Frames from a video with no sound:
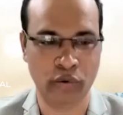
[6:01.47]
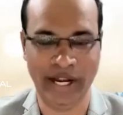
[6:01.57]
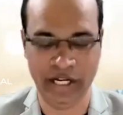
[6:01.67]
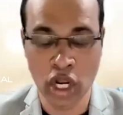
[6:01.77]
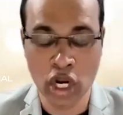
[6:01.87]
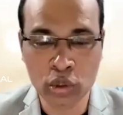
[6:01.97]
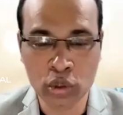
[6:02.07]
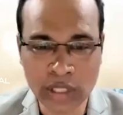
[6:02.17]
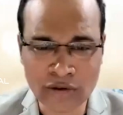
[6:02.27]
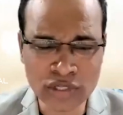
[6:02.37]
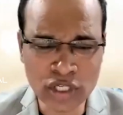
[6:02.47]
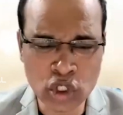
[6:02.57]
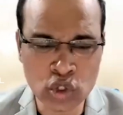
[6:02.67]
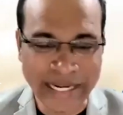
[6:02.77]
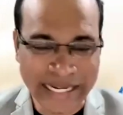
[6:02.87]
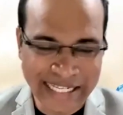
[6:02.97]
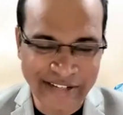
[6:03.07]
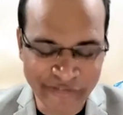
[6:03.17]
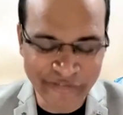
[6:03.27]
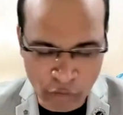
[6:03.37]
Right,
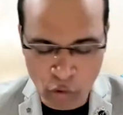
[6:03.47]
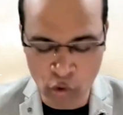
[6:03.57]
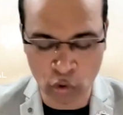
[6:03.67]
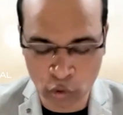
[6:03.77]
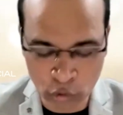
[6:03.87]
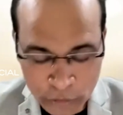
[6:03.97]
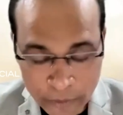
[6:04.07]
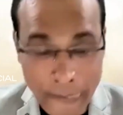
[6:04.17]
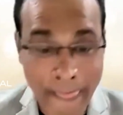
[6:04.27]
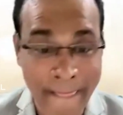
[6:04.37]
2024